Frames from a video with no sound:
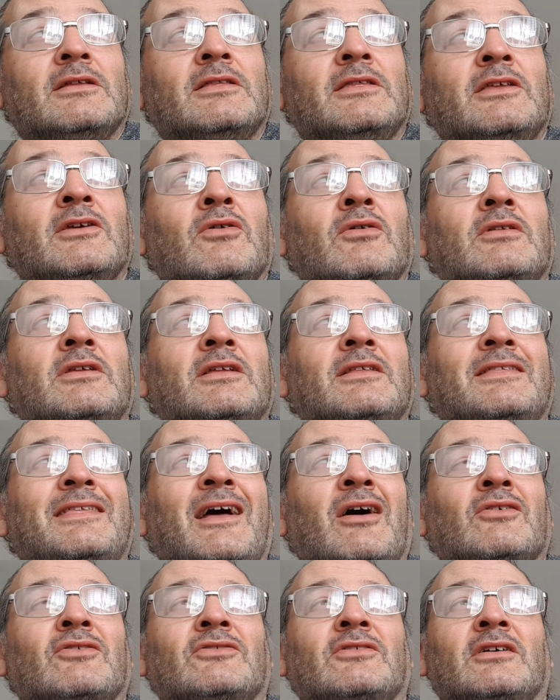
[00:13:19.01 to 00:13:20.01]
The only
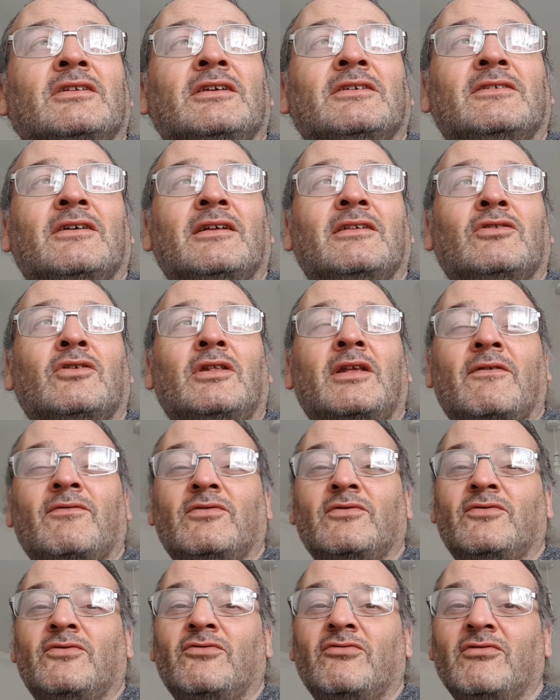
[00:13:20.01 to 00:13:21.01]
downside is I don't have
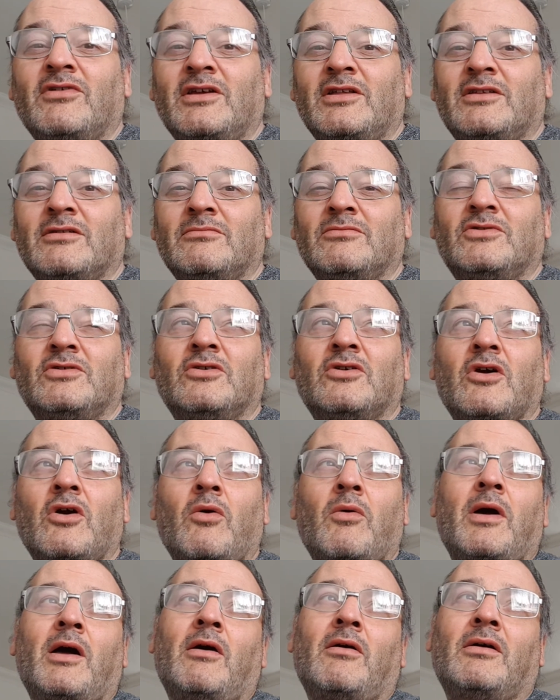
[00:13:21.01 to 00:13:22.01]
the freedom to
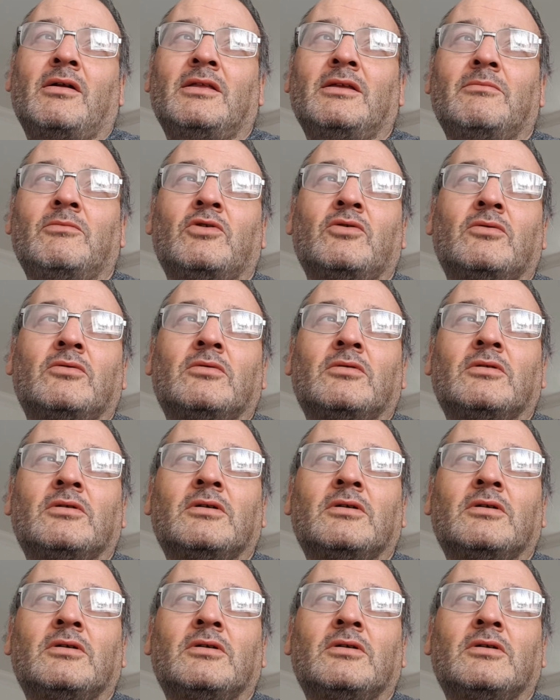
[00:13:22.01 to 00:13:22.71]
go out anymore.